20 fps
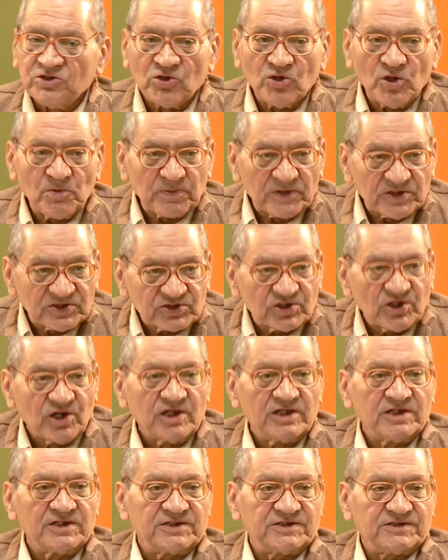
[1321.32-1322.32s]
European
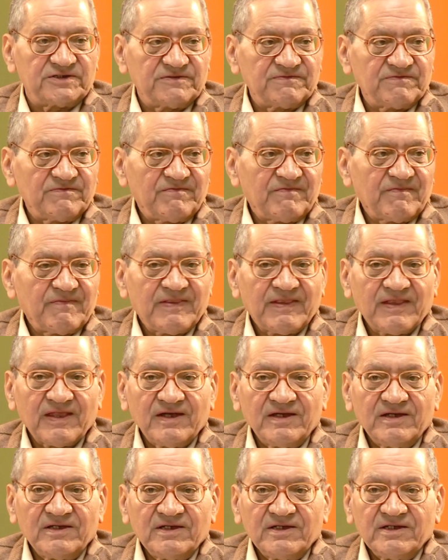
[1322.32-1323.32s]
scholars.
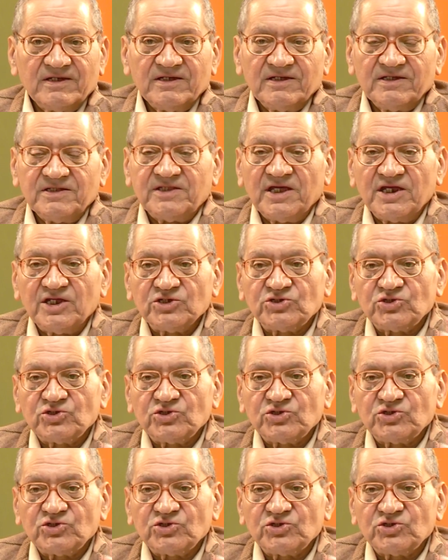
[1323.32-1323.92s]
There